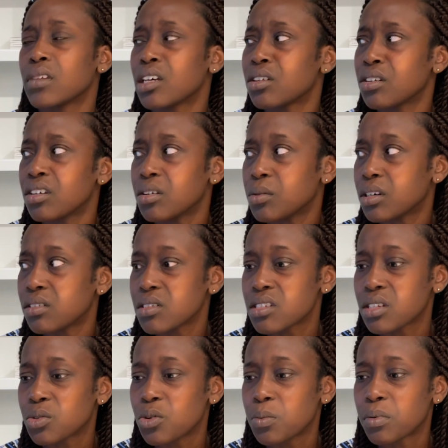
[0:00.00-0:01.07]
don't know, where else
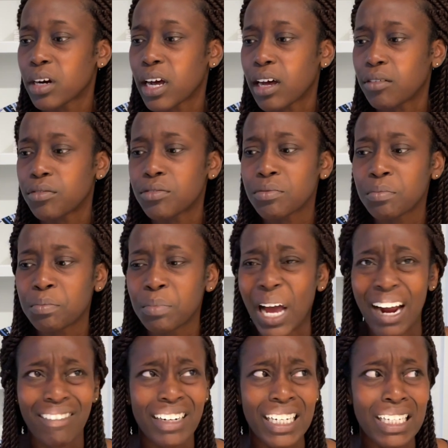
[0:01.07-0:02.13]
did corporate have?
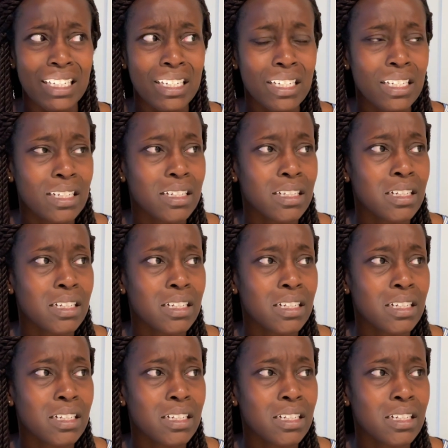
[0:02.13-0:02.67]
Paris,